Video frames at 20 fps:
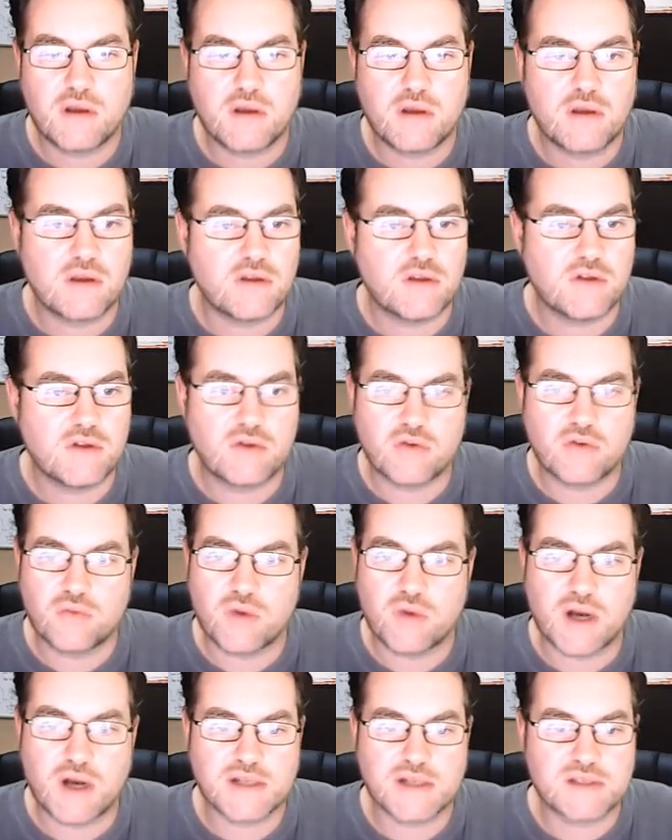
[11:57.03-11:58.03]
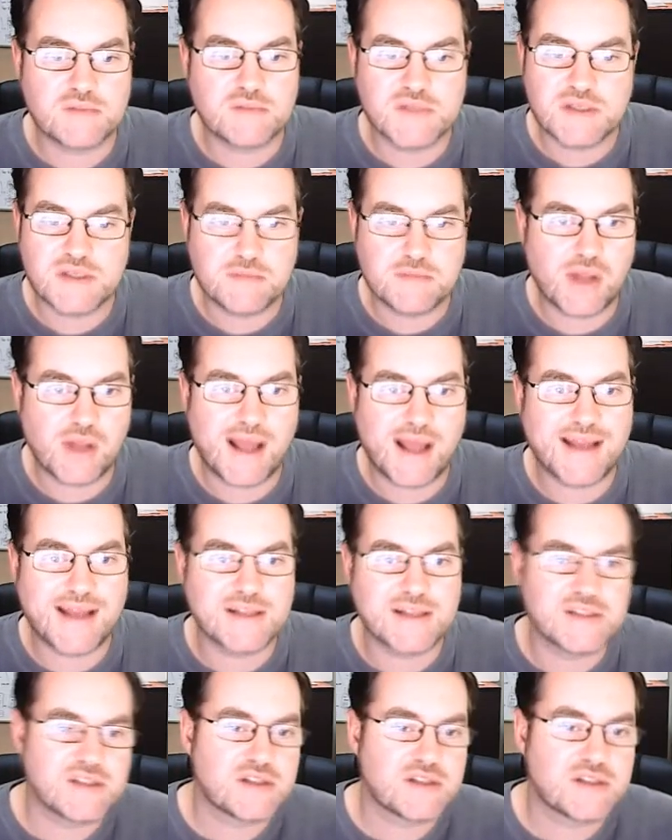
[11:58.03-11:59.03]
You could run some simple
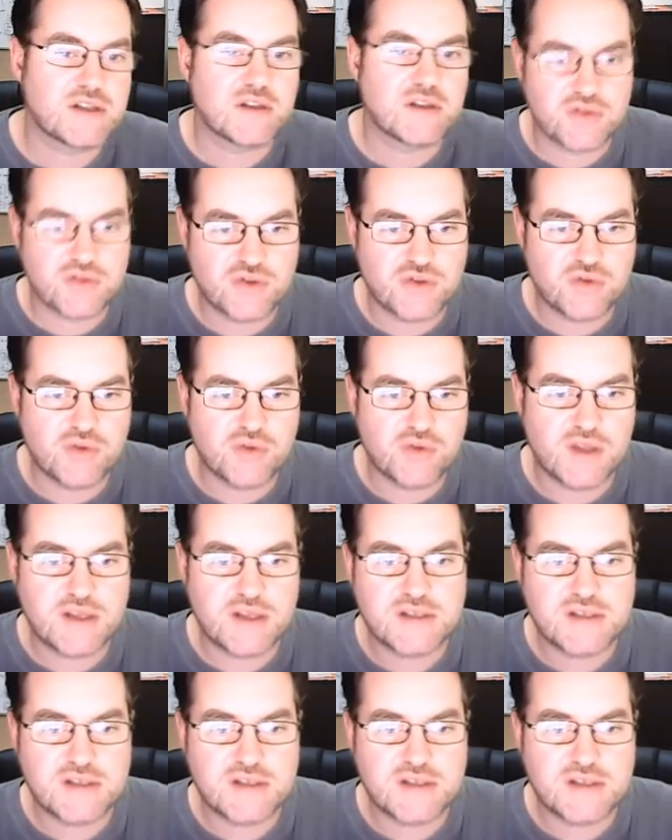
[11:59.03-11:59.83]
ads to this to